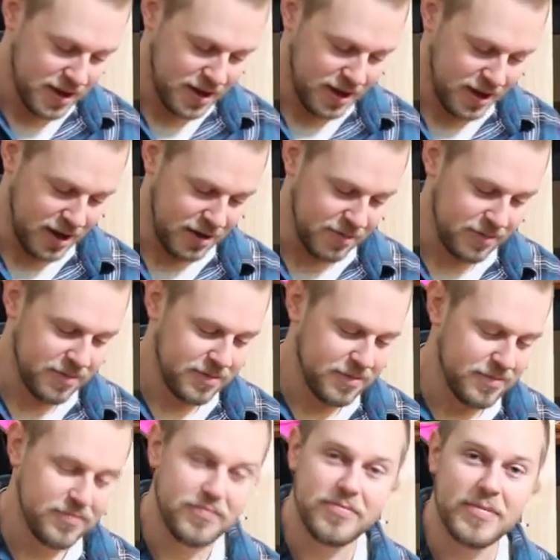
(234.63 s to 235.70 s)
Um,
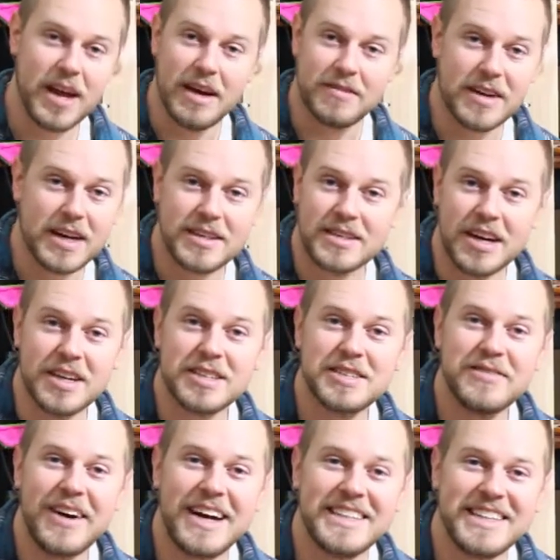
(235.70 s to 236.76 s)
I've got tons
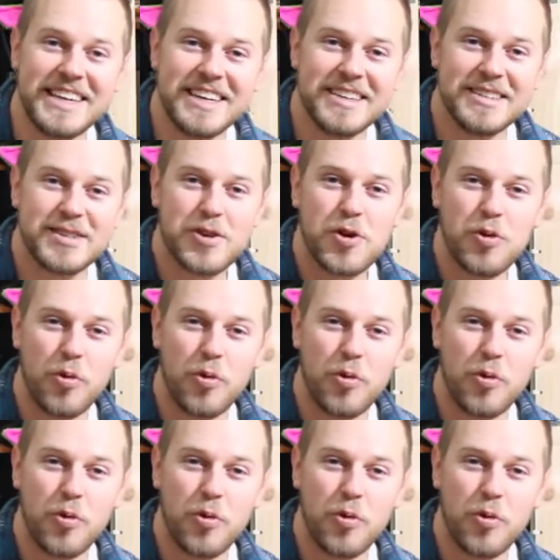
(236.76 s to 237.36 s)
of ideas